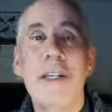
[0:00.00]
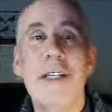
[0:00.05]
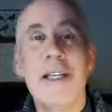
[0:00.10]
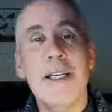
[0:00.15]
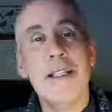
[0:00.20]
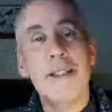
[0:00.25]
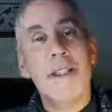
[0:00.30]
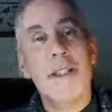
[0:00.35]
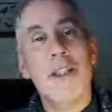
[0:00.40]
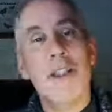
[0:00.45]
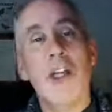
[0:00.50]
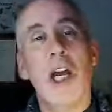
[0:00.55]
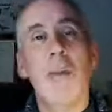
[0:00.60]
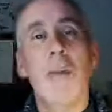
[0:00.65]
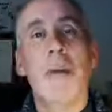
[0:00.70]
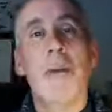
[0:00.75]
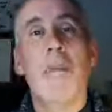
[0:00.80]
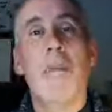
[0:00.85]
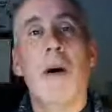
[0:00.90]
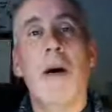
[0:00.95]
is
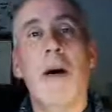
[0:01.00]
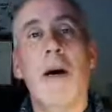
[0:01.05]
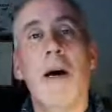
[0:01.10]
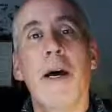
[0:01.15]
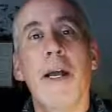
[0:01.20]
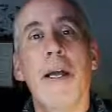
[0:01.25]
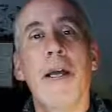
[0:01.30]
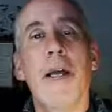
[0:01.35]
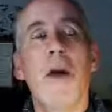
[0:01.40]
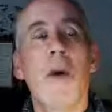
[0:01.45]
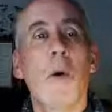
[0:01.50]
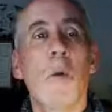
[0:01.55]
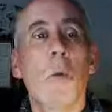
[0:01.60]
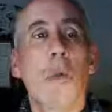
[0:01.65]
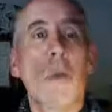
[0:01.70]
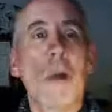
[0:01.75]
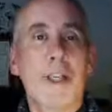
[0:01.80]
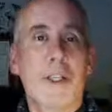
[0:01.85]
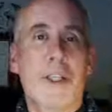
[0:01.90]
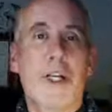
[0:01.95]
determined by
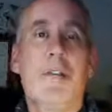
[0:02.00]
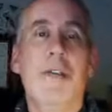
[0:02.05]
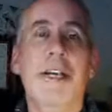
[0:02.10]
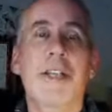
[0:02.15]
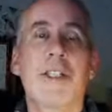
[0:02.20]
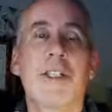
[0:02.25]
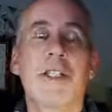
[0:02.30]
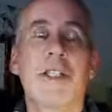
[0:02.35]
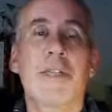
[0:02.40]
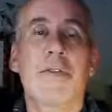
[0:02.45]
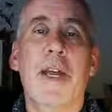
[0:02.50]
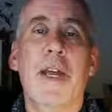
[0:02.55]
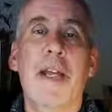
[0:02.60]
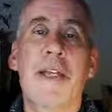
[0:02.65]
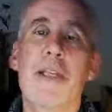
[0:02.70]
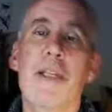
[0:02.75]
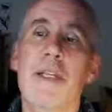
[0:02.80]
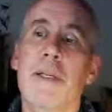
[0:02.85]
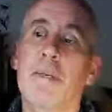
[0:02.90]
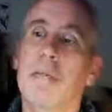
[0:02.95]
which direction it's
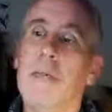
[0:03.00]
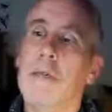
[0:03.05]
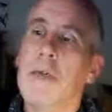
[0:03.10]
facing.